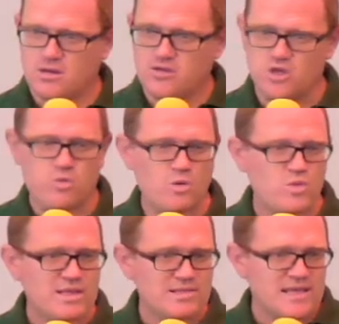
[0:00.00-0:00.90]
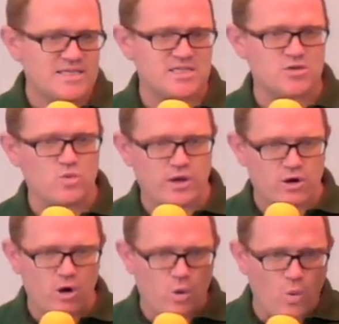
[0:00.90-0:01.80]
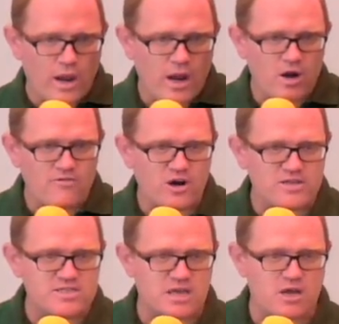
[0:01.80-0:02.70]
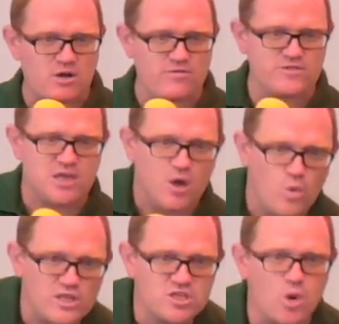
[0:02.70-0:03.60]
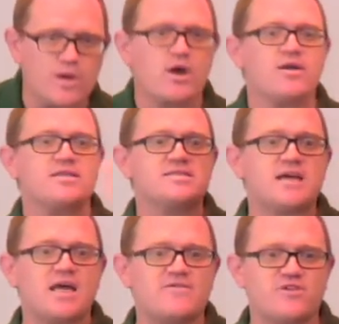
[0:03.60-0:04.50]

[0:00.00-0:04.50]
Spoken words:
So when we listen, we are aware of ourselves. What's going on inside of